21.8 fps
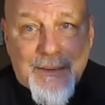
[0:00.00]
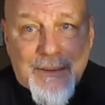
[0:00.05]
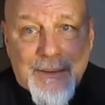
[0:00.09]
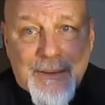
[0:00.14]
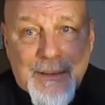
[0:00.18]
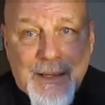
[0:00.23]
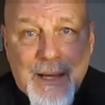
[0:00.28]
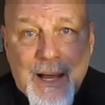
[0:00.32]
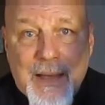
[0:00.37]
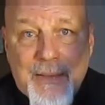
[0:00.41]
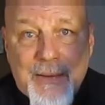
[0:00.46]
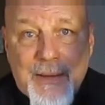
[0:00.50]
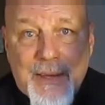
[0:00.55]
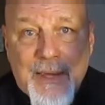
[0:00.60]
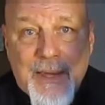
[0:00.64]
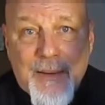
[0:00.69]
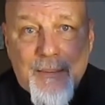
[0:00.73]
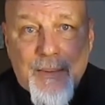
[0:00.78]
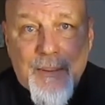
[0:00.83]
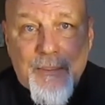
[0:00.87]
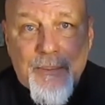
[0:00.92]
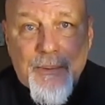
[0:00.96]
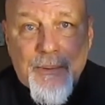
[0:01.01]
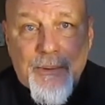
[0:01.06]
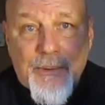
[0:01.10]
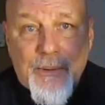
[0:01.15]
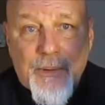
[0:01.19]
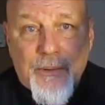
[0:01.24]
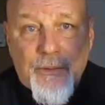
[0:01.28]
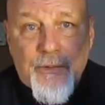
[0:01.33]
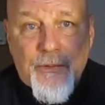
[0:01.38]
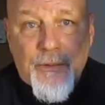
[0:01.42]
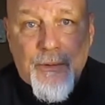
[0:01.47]
The guy that came up with
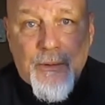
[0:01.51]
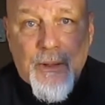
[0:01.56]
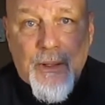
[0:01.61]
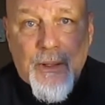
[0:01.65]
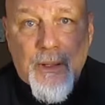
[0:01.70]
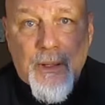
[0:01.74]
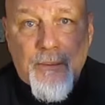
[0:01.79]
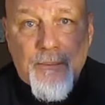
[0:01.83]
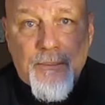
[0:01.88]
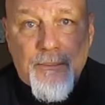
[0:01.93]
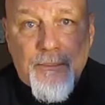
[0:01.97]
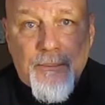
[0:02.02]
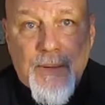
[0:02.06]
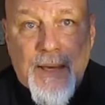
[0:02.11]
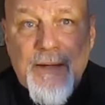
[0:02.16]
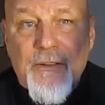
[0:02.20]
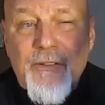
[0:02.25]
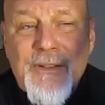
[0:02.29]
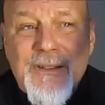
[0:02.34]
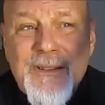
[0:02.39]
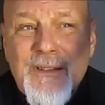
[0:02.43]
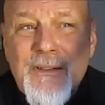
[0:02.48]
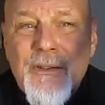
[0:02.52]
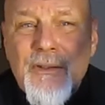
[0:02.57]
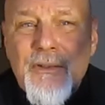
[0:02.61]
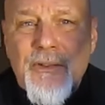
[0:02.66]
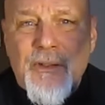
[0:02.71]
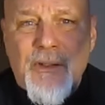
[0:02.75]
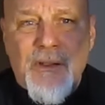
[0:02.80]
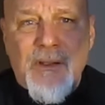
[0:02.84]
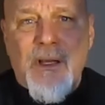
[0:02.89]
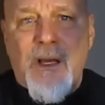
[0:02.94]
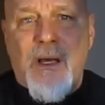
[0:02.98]
this, actually there's
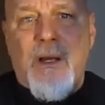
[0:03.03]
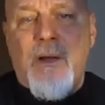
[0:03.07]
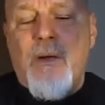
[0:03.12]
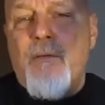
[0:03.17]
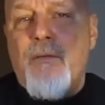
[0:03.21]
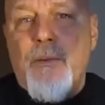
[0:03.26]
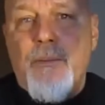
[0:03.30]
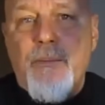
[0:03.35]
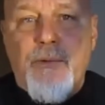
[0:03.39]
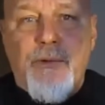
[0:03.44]
a lot of them,